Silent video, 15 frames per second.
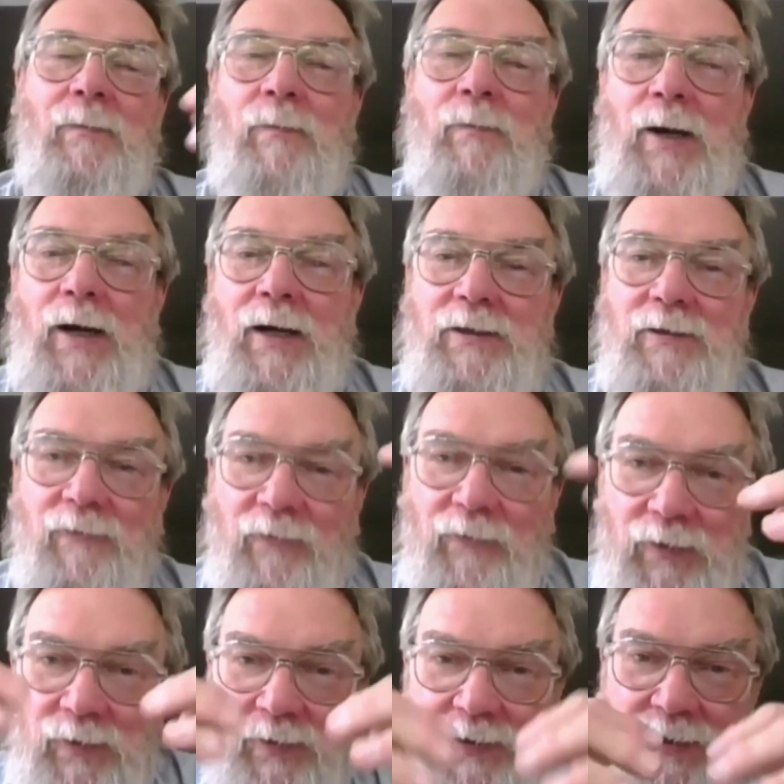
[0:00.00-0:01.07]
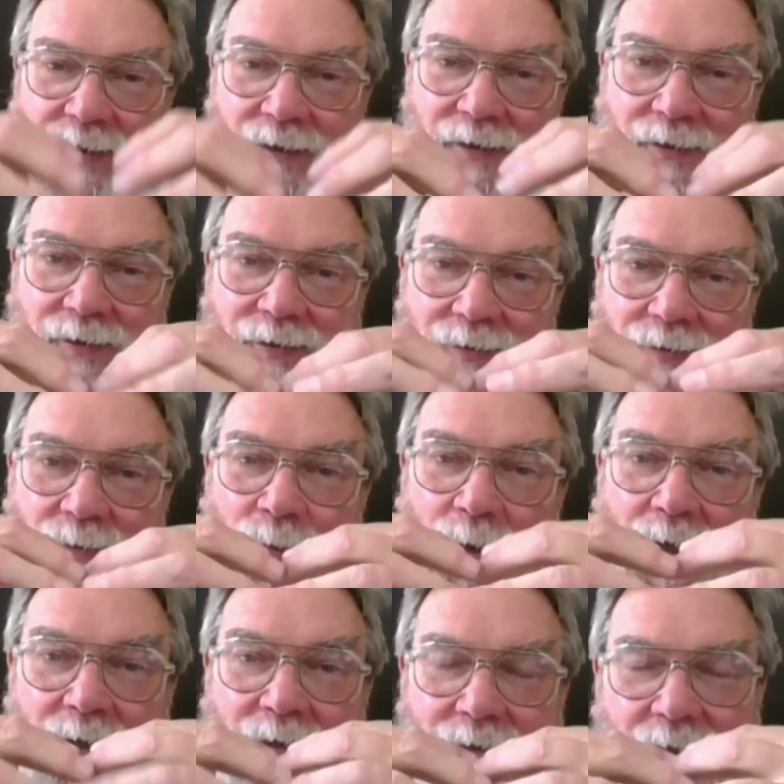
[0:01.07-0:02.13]
by diffusing into
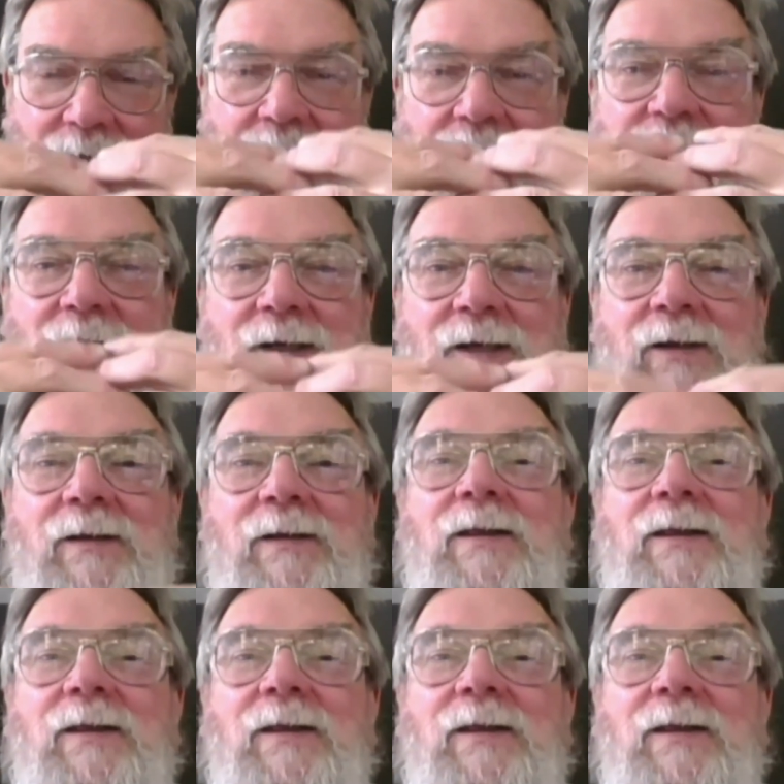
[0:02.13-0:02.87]
heavily